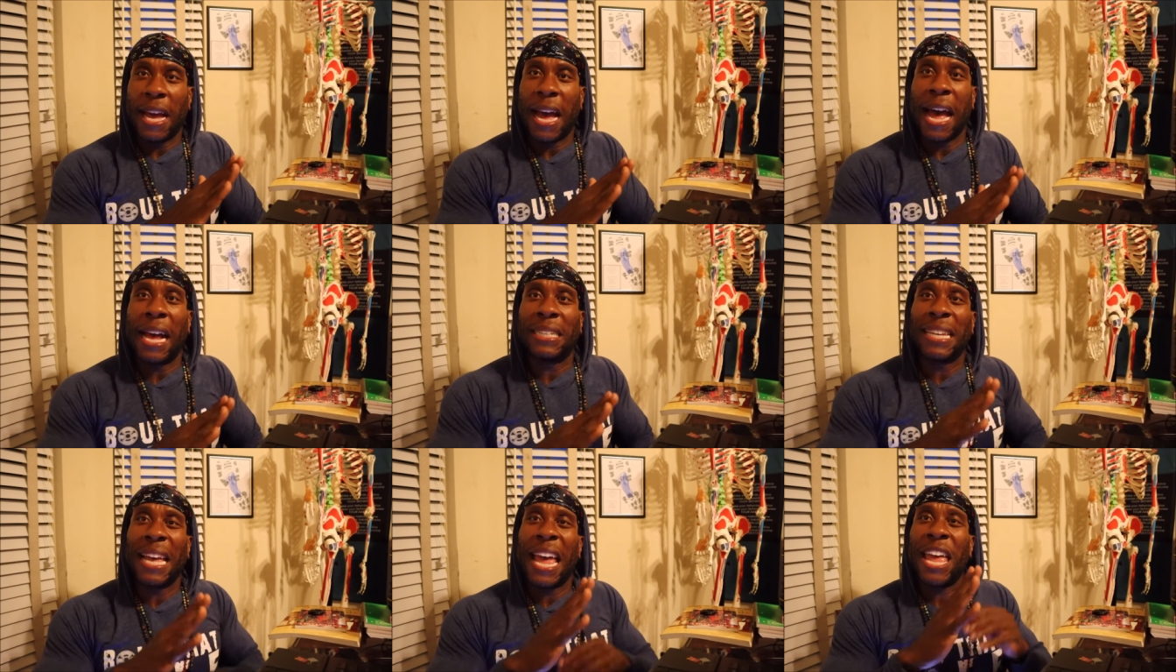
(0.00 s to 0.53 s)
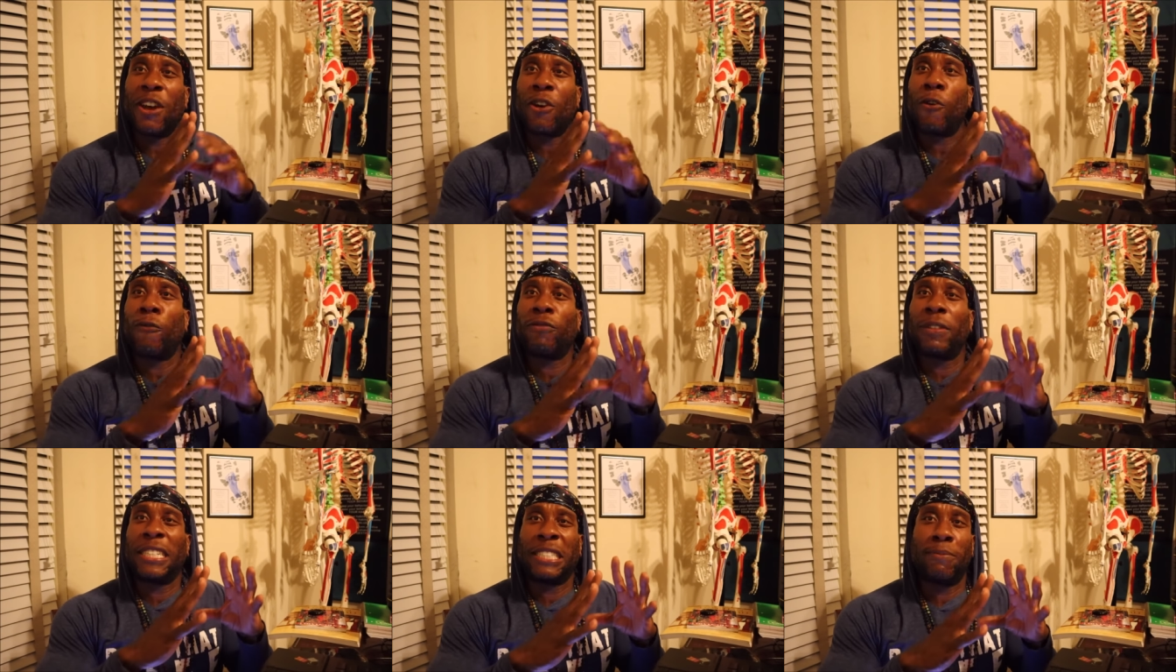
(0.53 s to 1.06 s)
Guys,
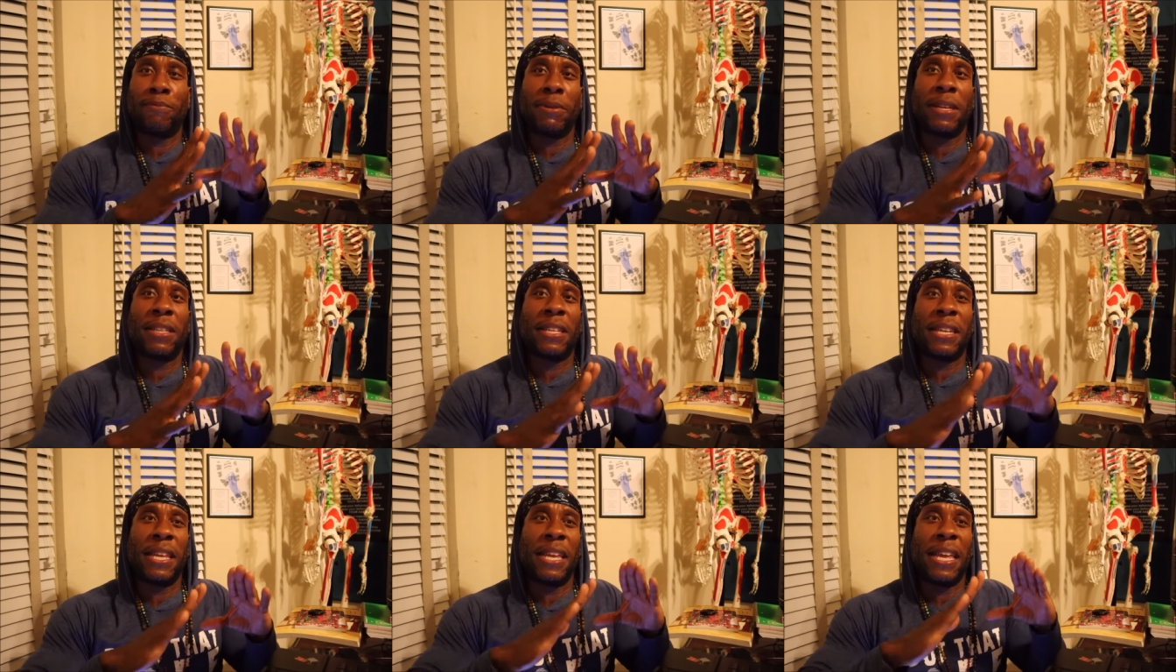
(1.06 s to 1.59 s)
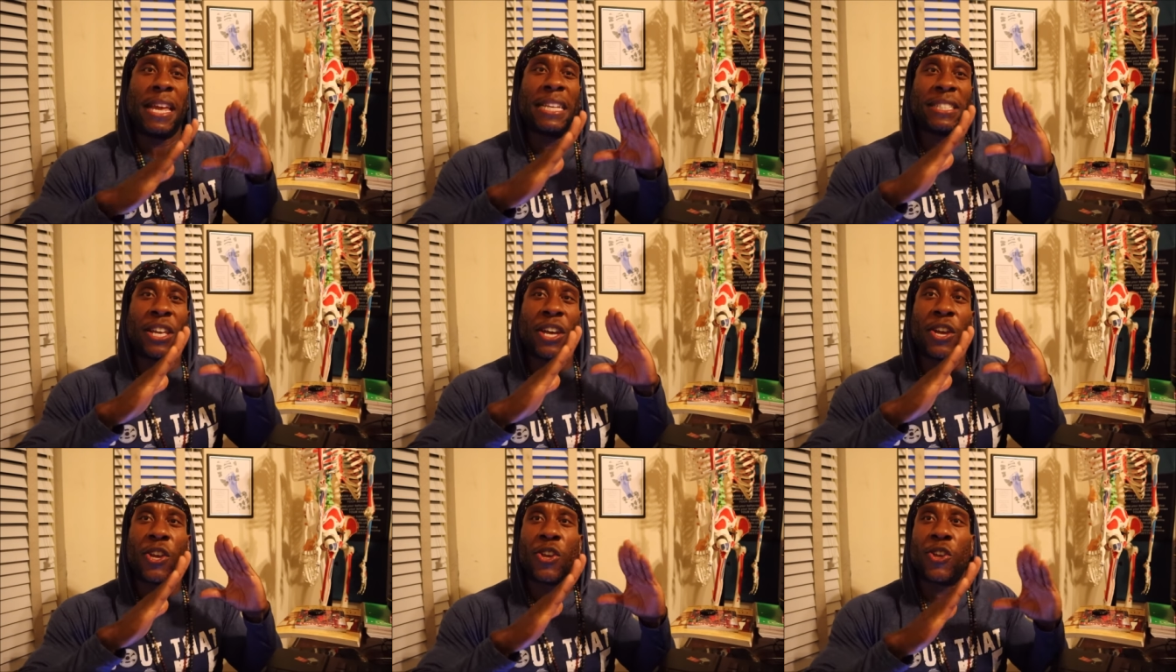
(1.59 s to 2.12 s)
ankle flexibility is
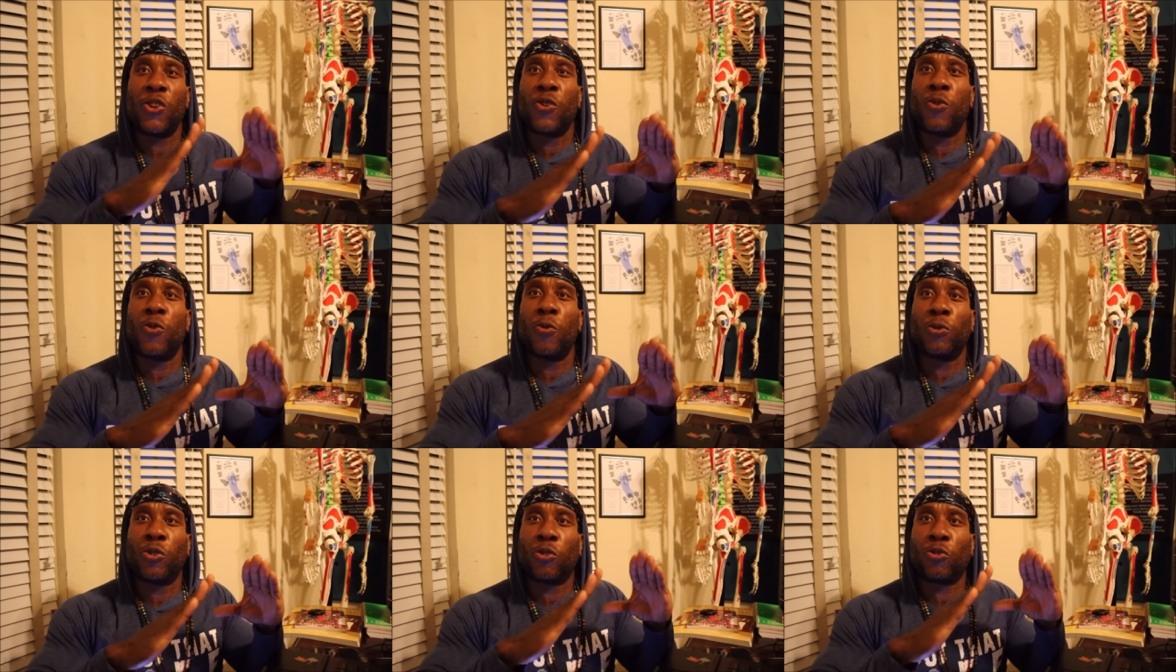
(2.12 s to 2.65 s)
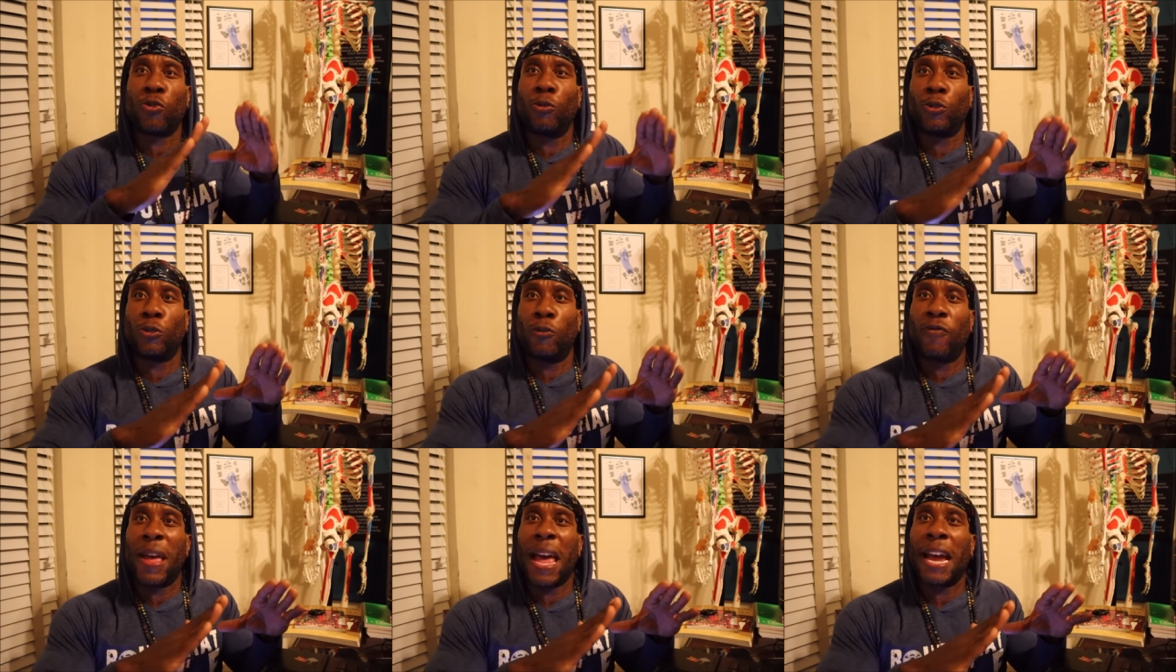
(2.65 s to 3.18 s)
a huge
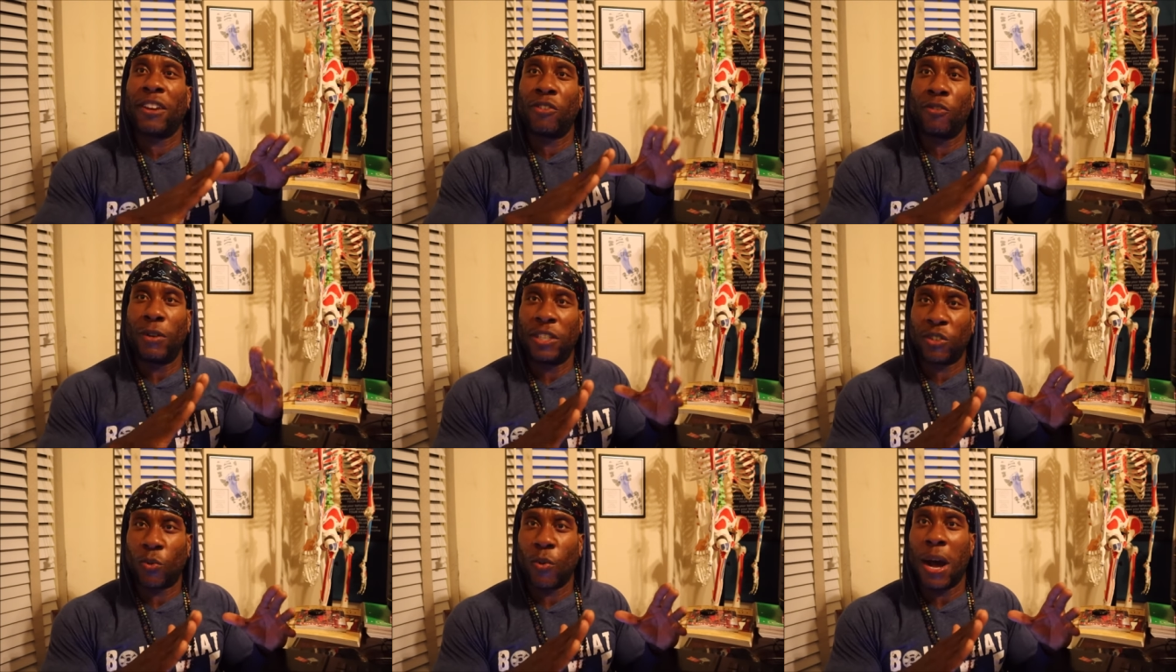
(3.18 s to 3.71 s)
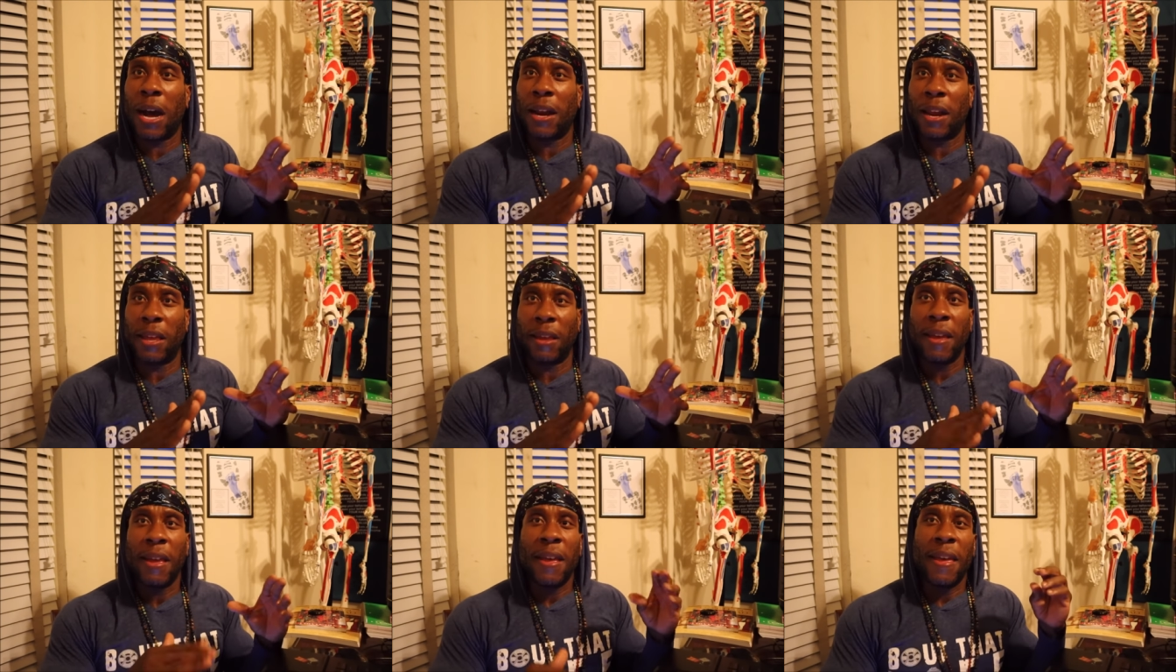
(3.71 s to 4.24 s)
crucial factor in
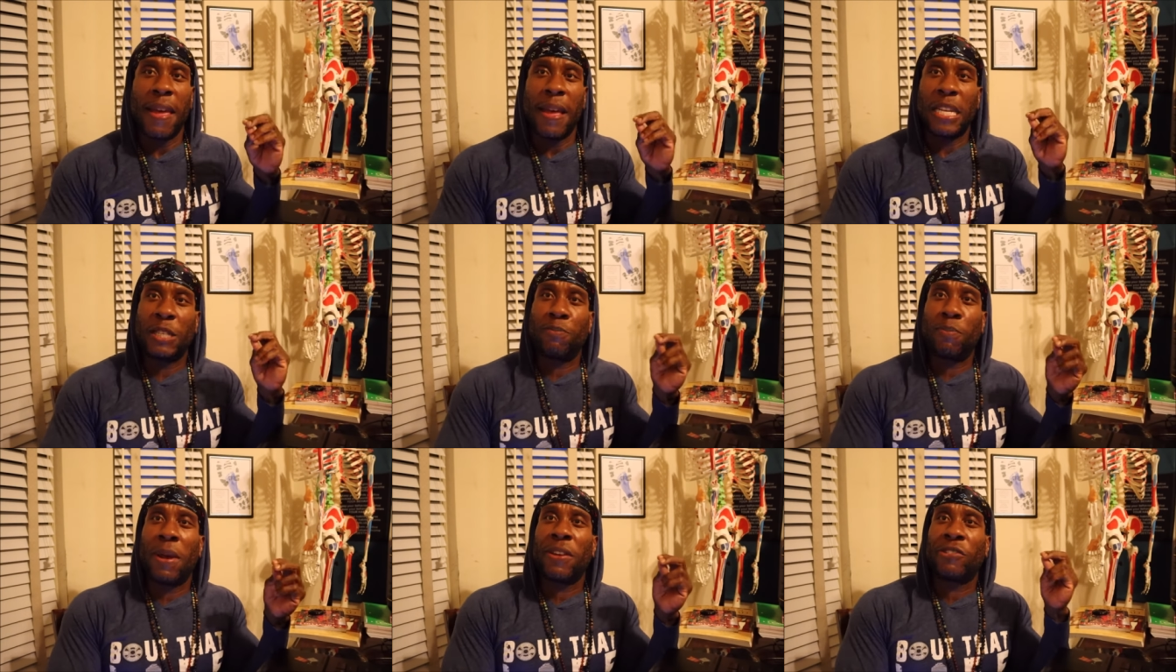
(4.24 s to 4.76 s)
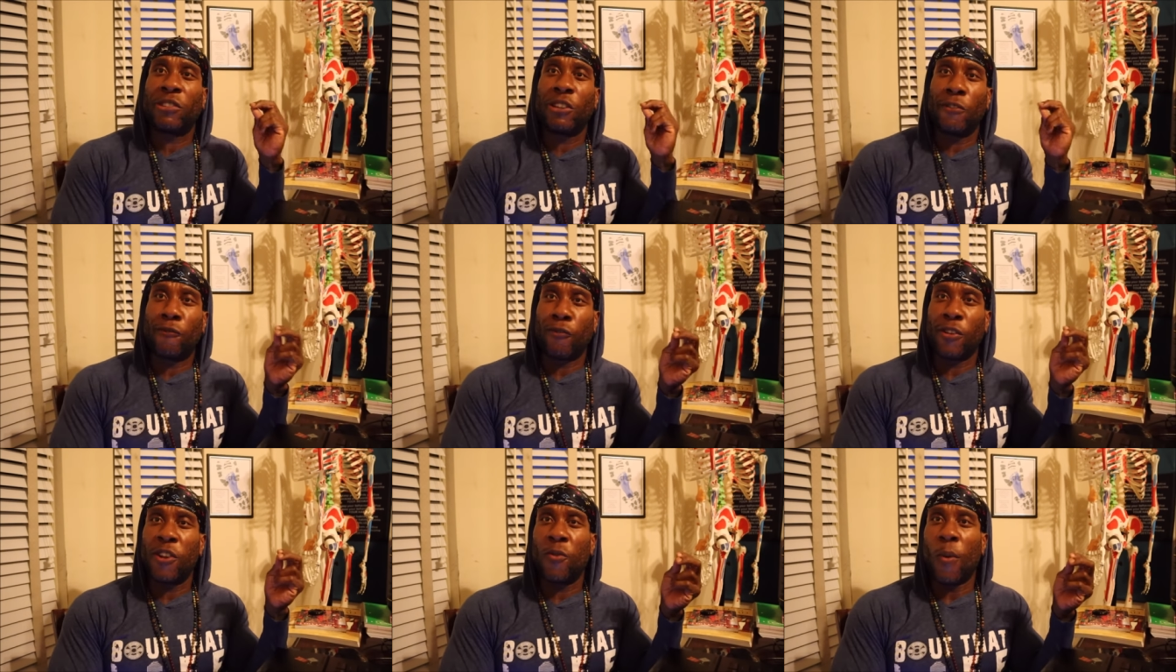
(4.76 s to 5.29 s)
squatting,
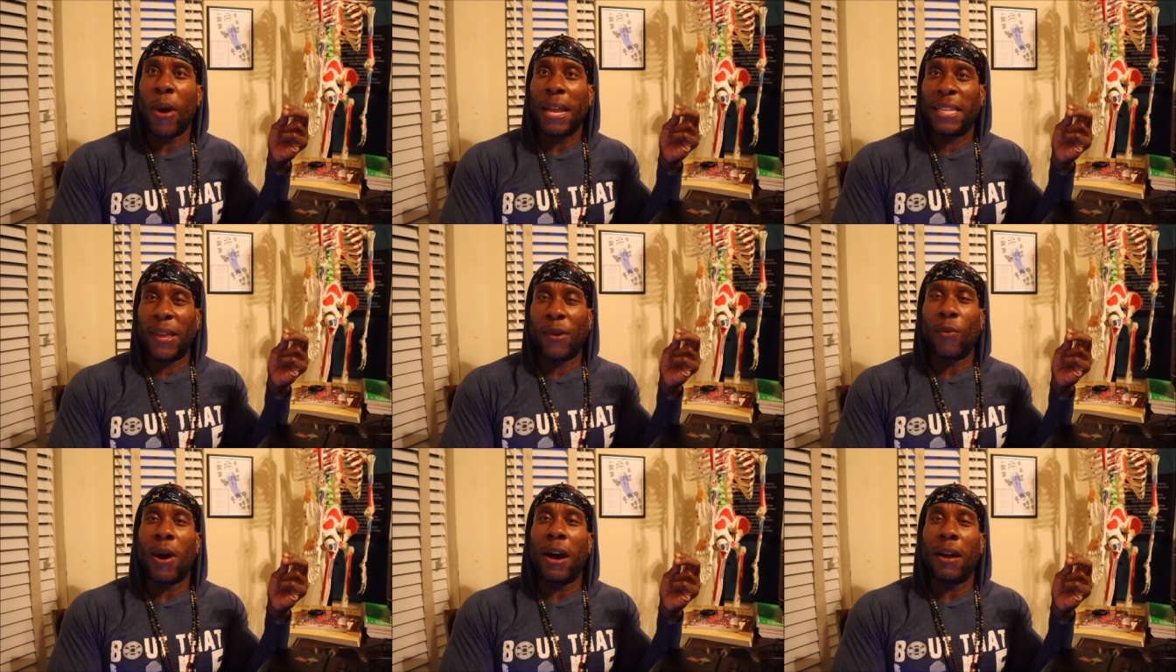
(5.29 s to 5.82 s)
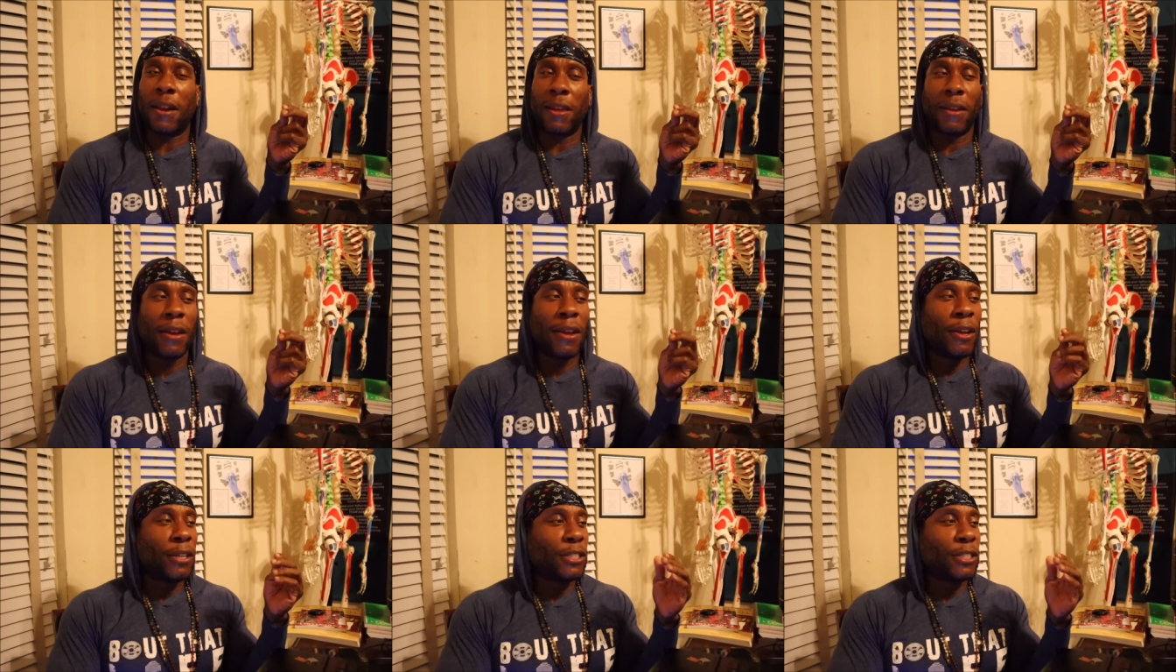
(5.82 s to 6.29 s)
especially free weight squatting.